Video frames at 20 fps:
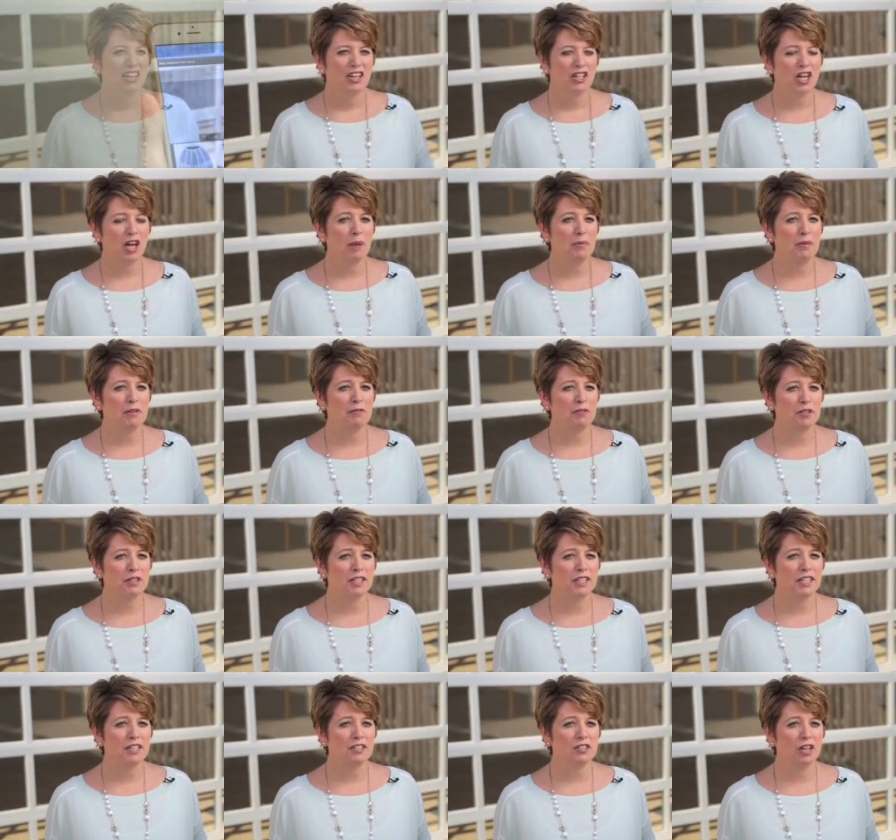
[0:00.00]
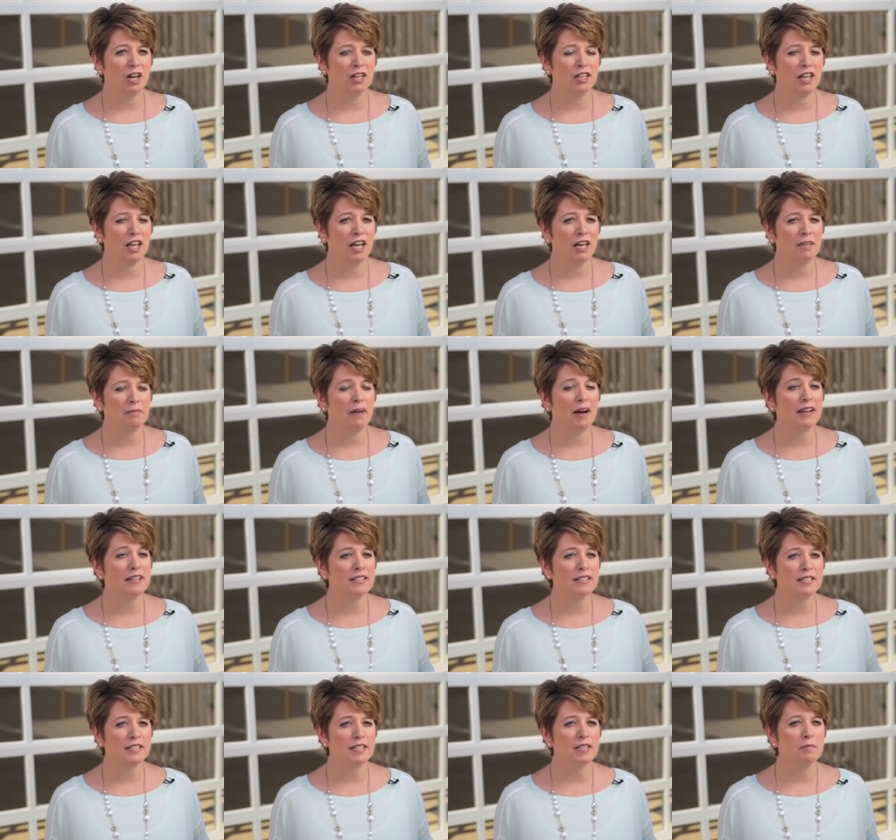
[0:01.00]
Shopping for tickets online
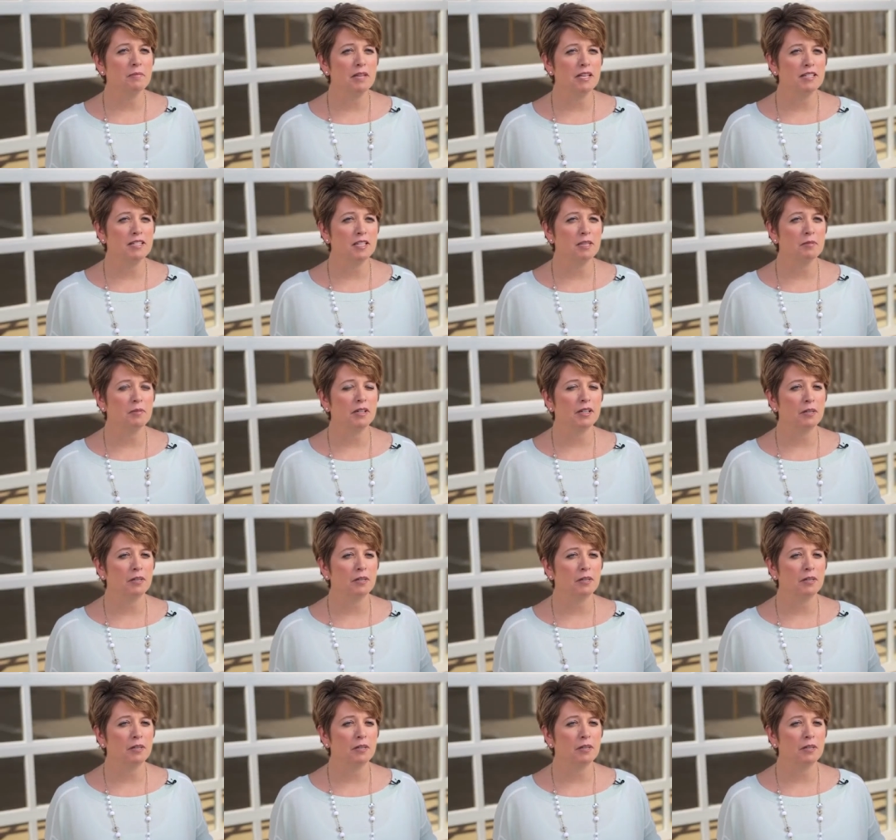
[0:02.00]
might seem easy,